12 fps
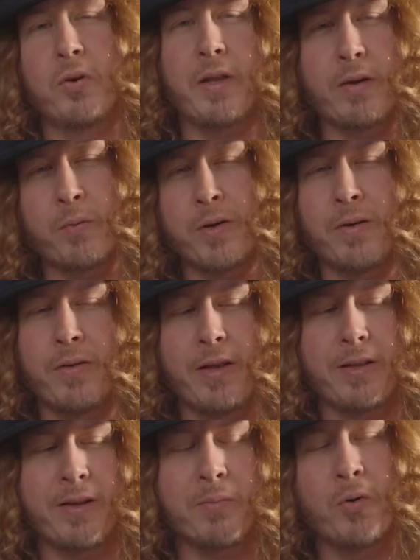like, we call
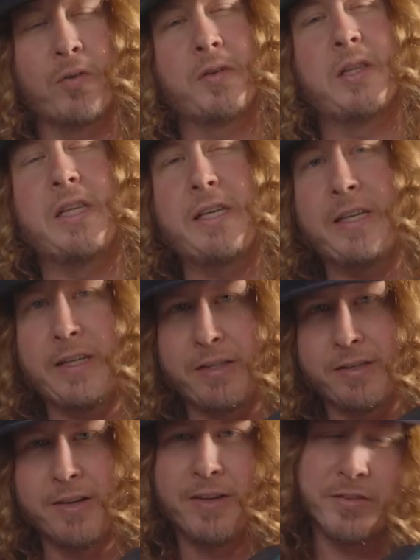that like more of a lead
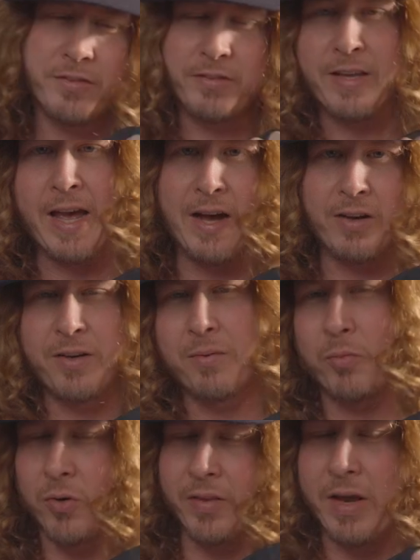sound and
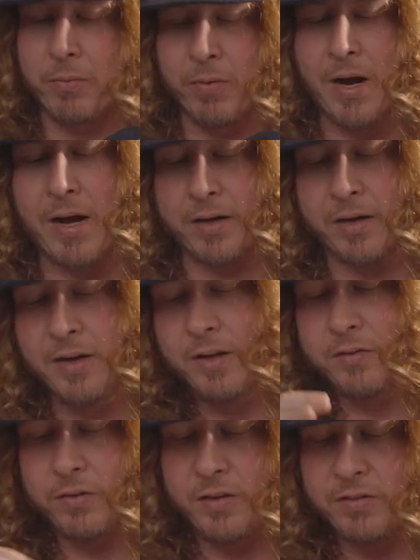more of that rock.
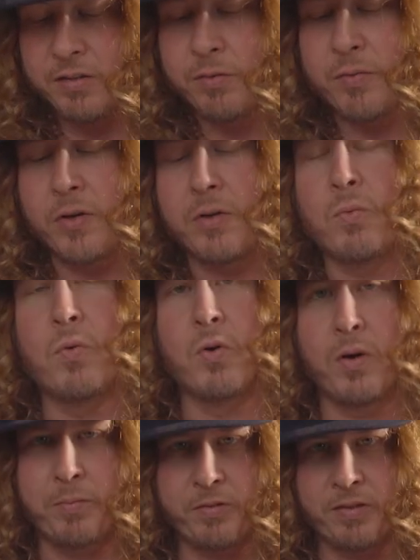So this has a very
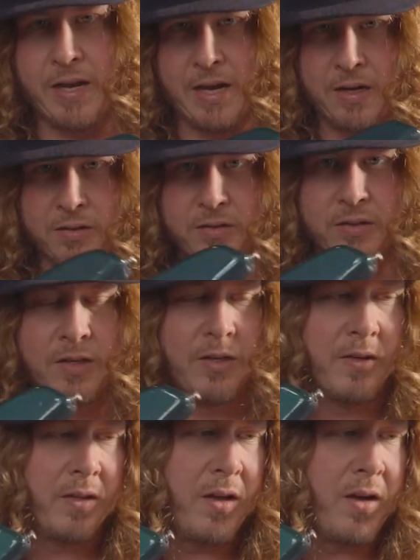warm sound.
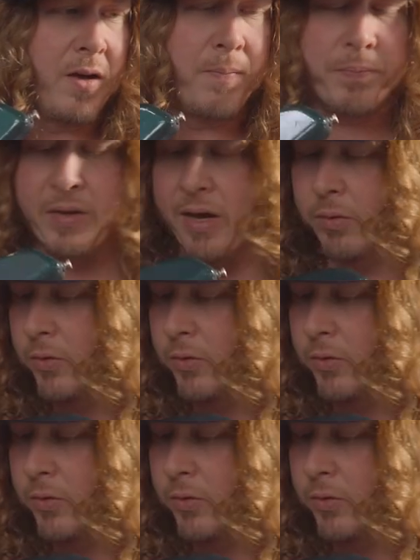I